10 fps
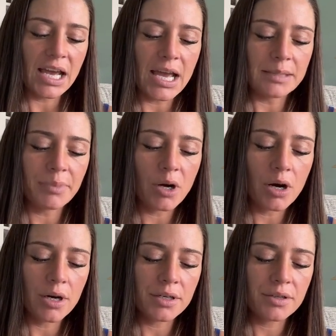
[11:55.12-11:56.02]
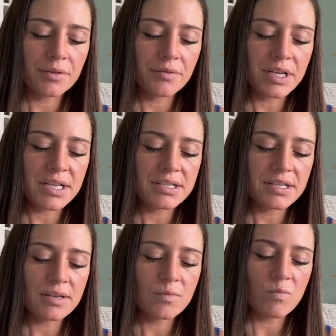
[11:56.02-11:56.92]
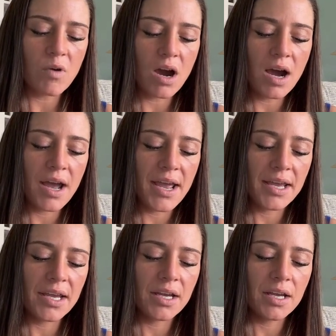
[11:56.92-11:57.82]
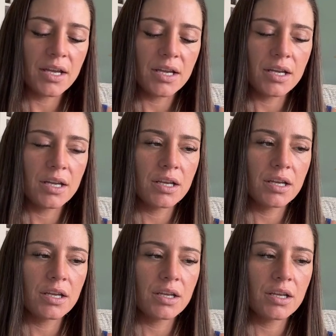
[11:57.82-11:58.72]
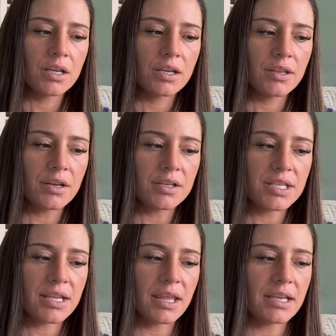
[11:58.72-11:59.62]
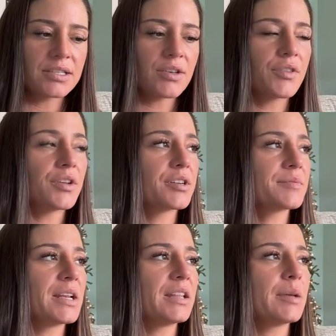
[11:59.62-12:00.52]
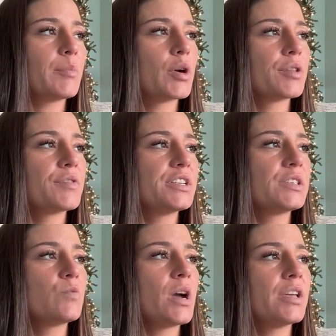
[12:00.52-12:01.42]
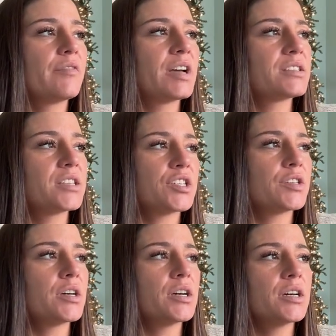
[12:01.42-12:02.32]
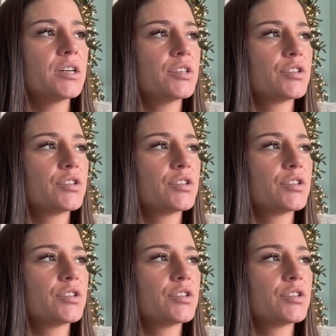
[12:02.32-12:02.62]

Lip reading: And part of the reason why they're explaining like part of the reason why you've had such a